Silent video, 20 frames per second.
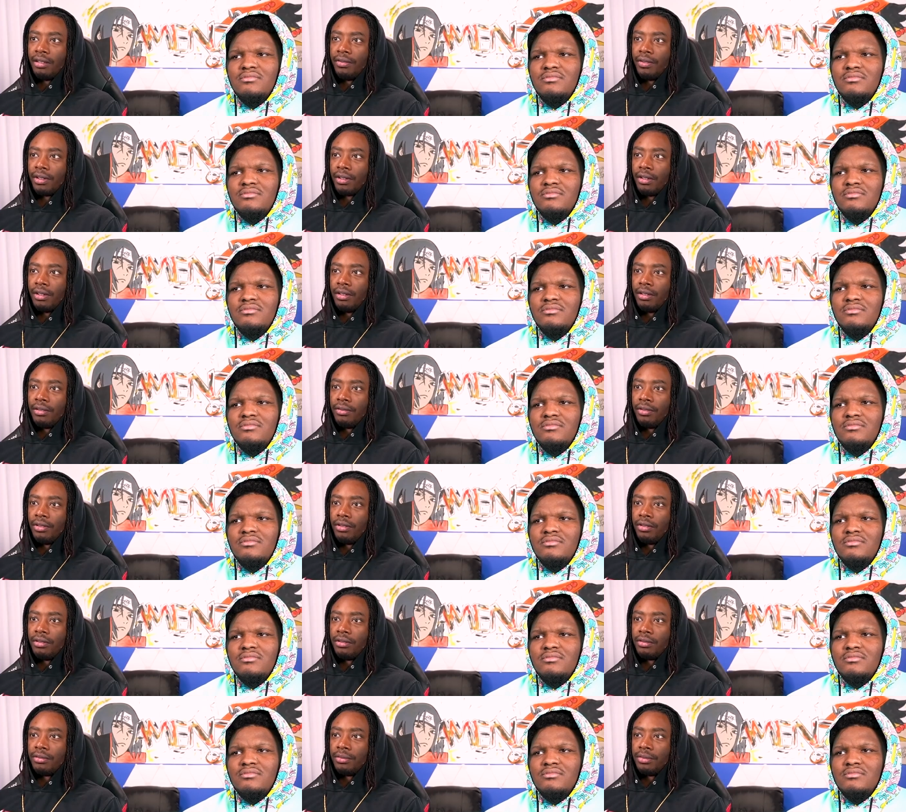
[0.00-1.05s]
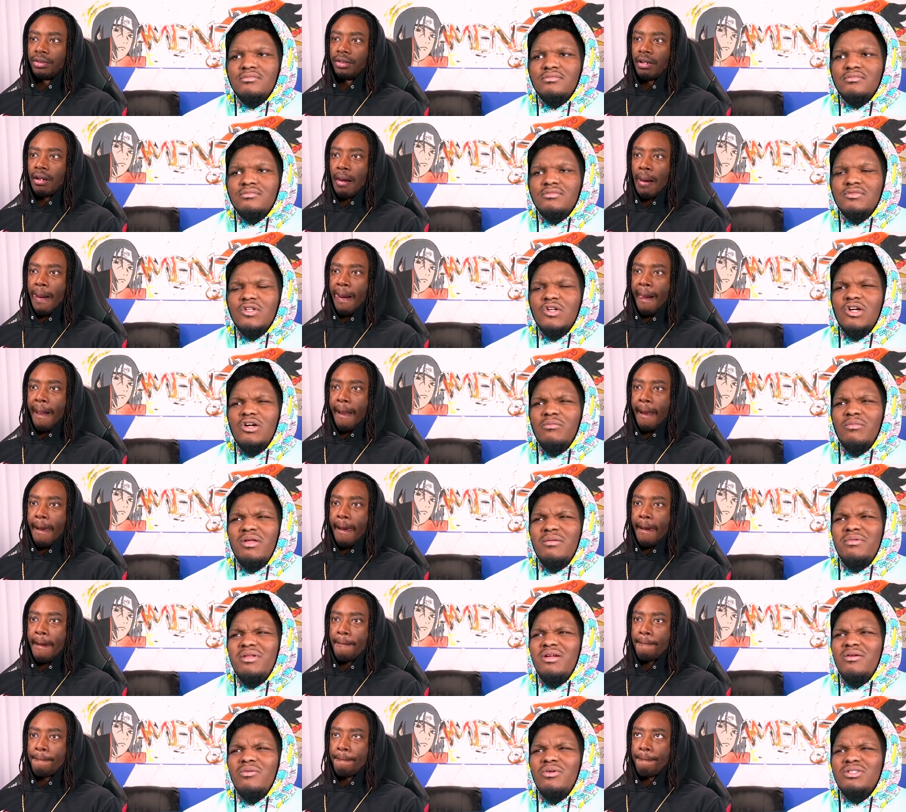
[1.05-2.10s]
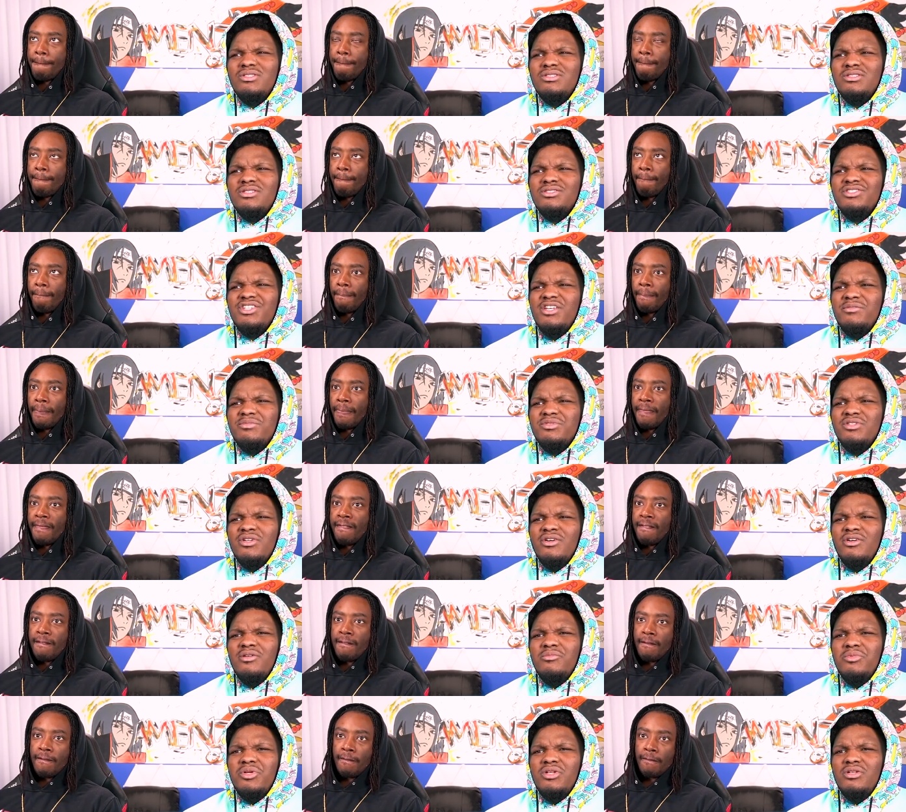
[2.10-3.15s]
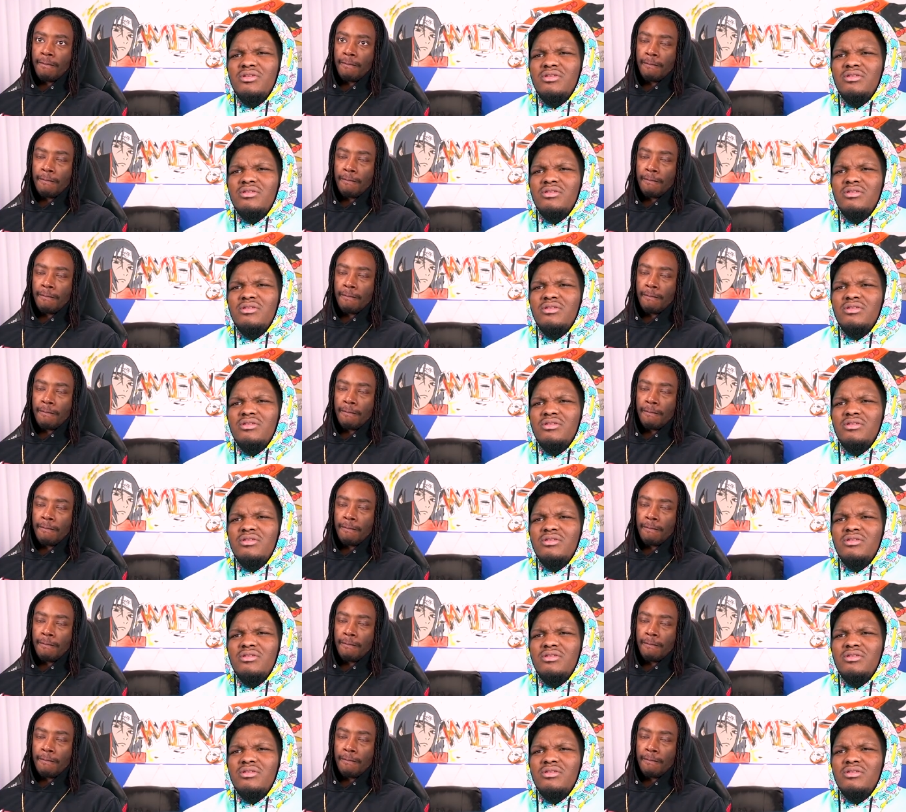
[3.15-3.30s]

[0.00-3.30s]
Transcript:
Speaker 1: of the color of arms.
Speaker 2: Oh, maybe that wasn't the same as armament.